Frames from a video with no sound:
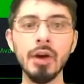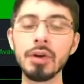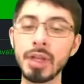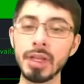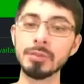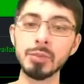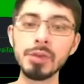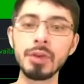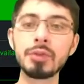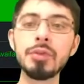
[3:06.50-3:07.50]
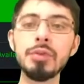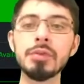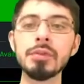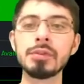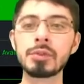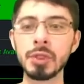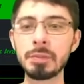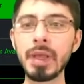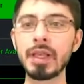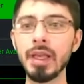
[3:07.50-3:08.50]
Okay, moving on to
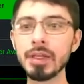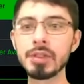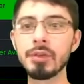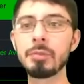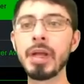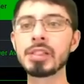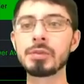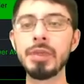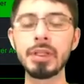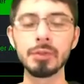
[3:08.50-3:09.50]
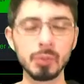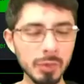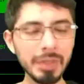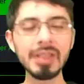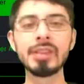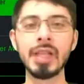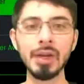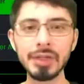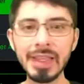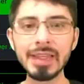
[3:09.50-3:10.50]
Switchback Energy. Over the past week, we've been
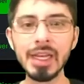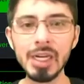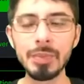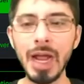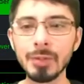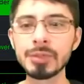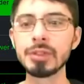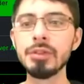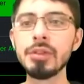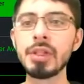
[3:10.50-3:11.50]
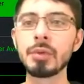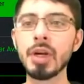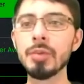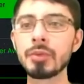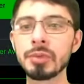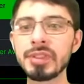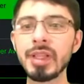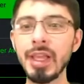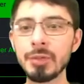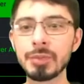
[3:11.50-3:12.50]
tearing it up. Absolutely, we're up
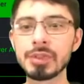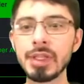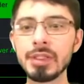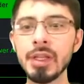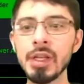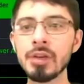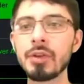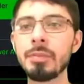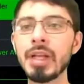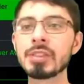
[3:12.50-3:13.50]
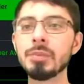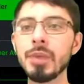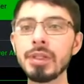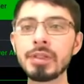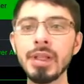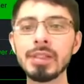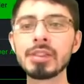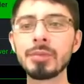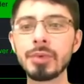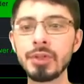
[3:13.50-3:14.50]
28%. Over the past month, it's
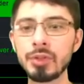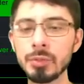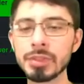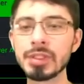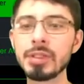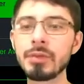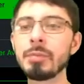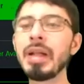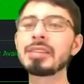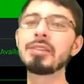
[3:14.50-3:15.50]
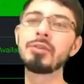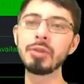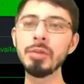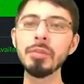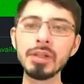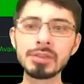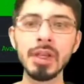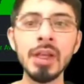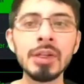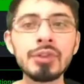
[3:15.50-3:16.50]
up 32%. Over the past 3 months,
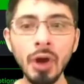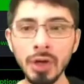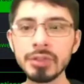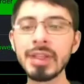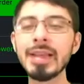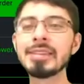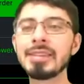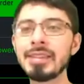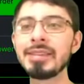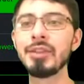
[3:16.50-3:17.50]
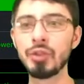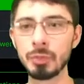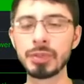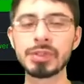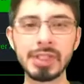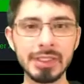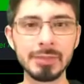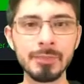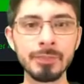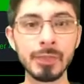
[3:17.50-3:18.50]
262%.
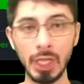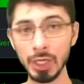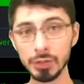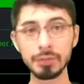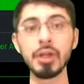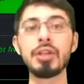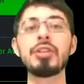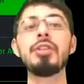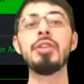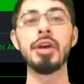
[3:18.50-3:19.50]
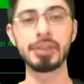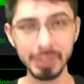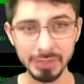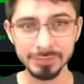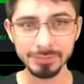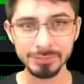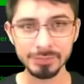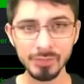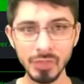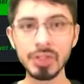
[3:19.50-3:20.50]
I could have done nothing
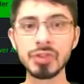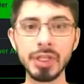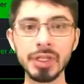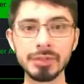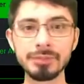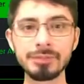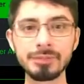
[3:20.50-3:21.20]
this year